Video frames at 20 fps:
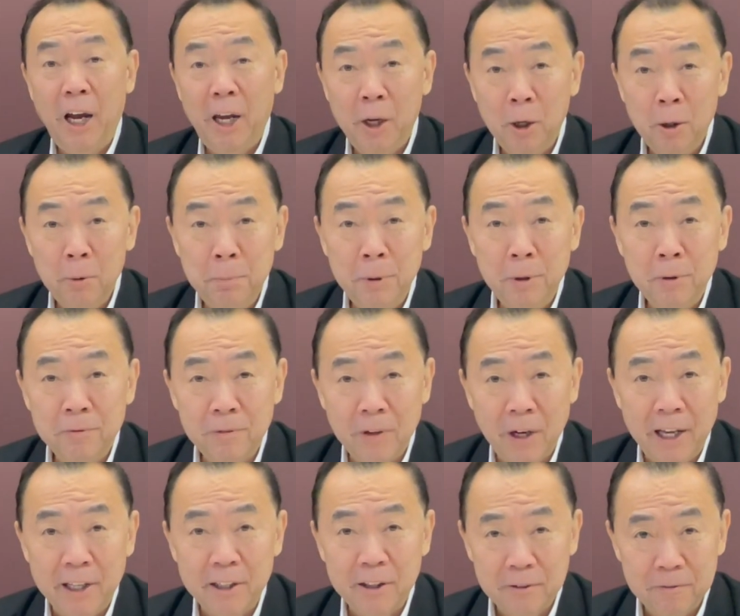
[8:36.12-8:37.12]
hope you've
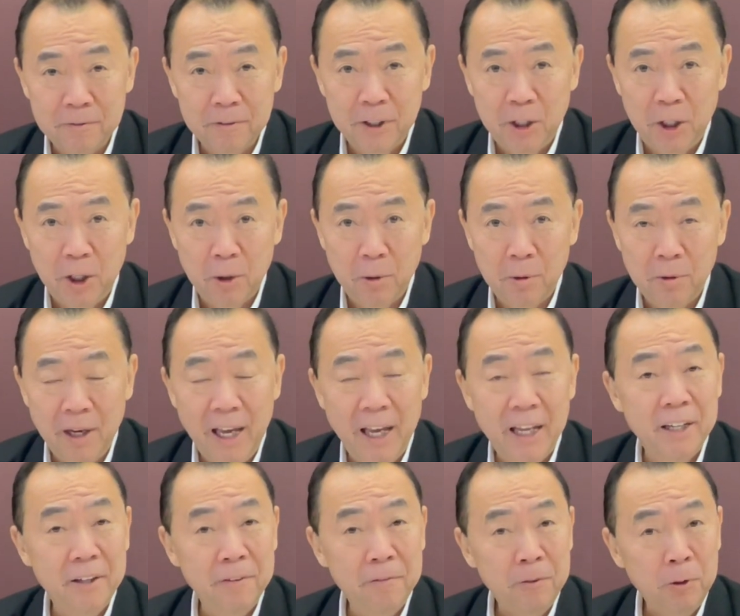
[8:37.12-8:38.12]
liked the video, and
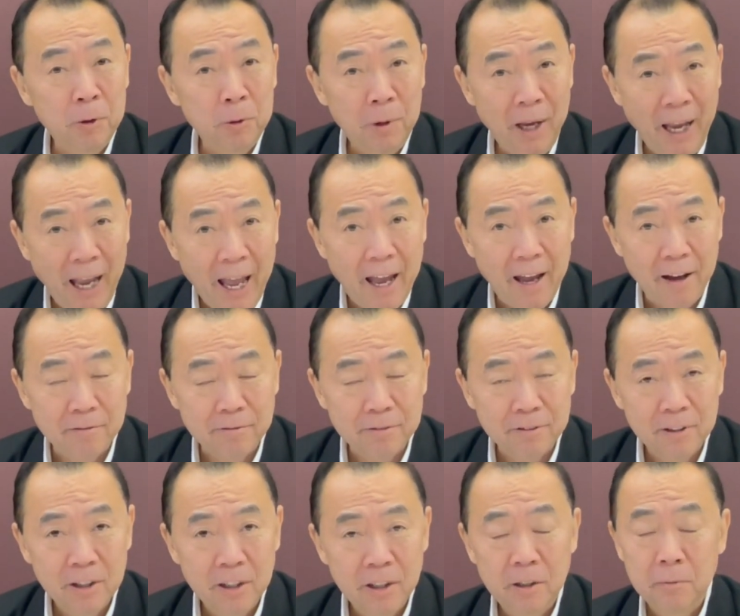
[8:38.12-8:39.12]
if you have,
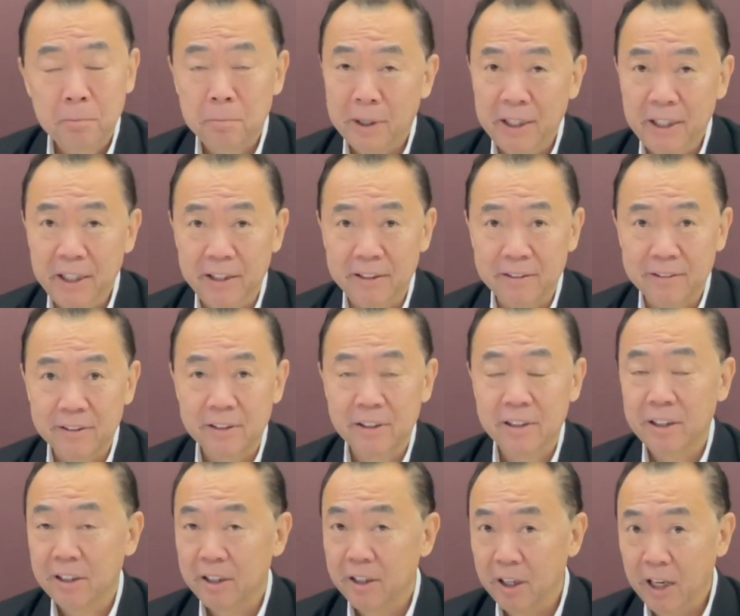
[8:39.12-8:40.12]
please
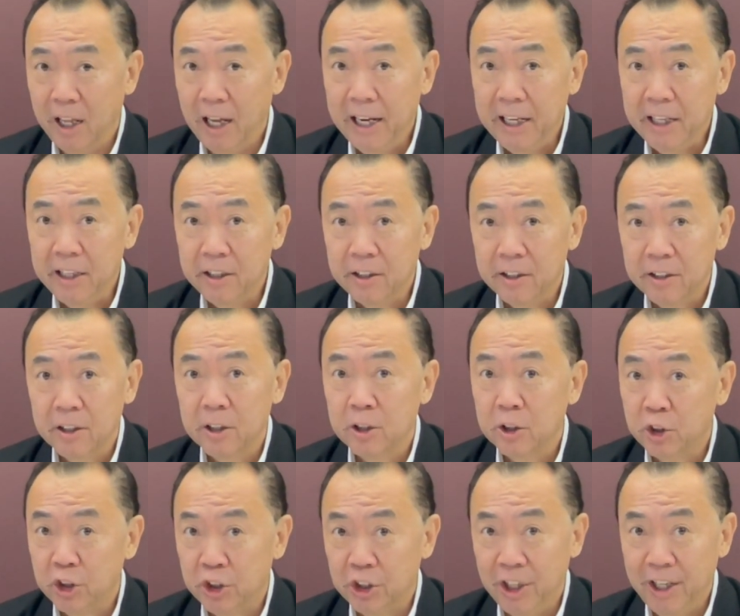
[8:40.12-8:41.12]
like,
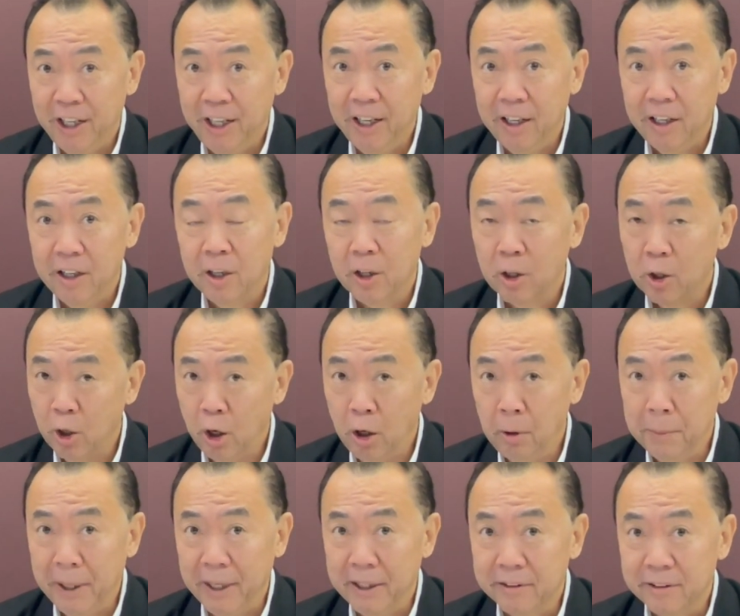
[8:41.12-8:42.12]
share,
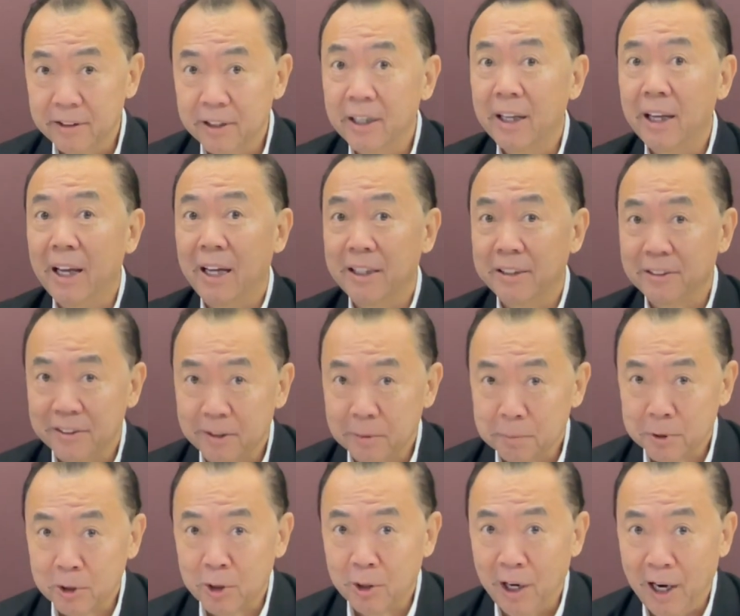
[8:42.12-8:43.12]
comment, and
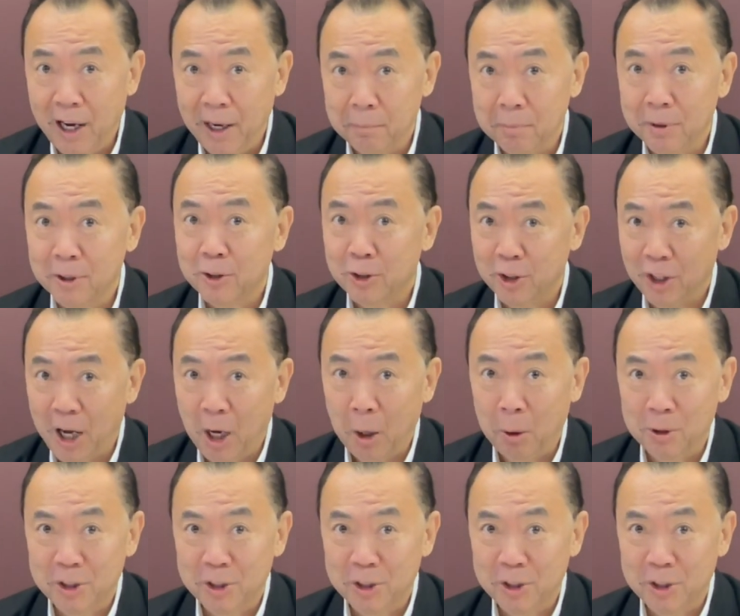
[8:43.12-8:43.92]
subscribe to our